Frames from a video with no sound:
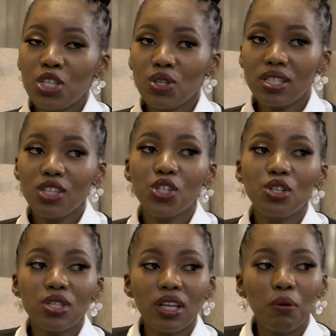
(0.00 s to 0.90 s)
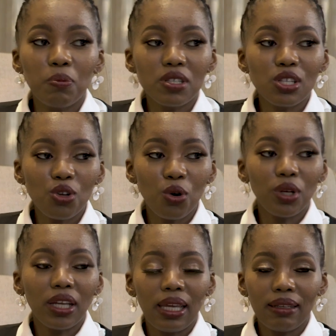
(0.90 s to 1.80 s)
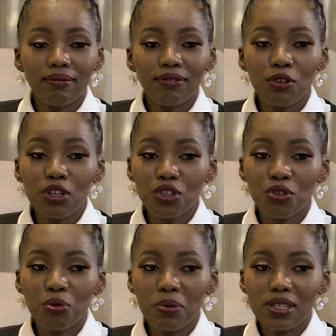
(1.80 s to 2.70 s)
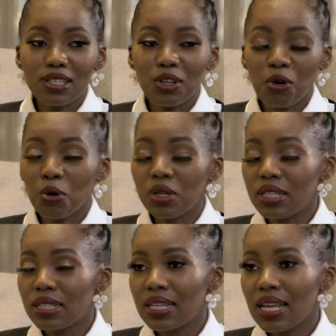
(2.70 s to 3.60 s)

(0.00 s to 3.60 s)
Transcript: So essentially you're saying a business owner can register a business and own it,